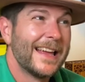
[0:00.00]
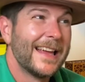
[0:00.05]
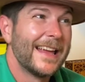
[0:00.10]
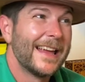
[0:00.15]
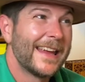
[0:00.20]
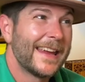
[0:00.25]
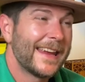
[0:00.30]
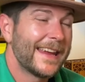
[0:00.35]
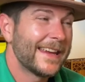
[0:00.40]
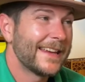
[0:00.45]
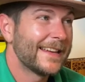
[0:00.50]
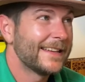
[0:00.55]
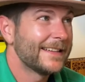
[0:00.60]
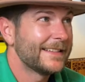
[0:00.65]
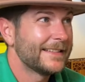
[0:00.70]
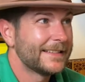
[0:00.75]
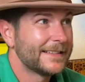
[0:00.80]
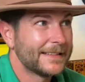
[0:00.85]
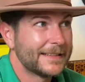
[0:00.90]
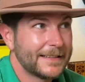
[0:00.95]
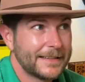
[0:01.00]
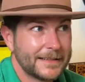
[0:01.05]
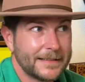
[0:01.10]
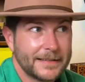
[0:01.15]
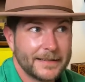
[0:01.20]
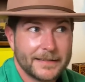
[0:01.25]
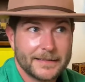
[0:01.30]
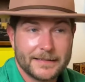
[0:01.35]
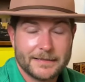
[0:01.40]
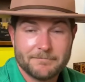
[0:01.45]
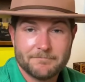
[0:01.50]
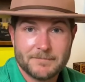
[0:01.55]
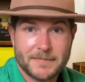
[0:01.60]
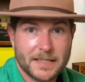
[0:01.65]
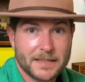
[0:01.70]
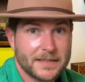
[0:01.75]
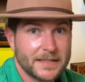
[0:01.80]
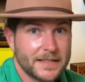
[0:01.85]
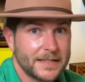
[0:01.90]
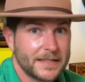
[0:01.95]
and uh,
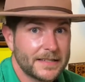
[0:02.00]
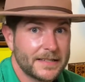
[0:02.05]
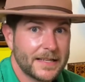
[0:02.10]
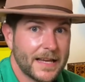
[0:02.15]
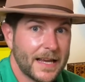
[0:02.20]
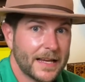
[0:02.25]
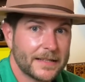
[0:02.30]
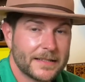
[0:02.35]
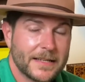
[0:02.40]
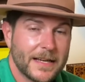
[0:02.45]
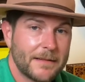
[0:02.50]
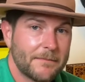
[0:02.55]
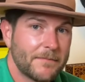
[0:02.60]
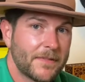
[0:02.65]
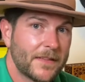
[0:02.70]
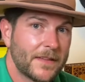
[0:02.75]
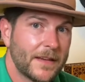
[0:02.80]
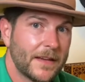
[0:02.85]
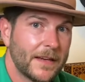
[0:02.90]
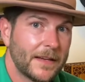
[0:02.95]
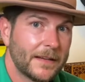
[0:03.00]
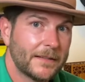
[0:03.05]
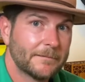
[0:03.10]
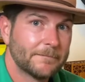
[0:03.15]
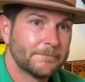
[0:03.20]
does the exact same thing?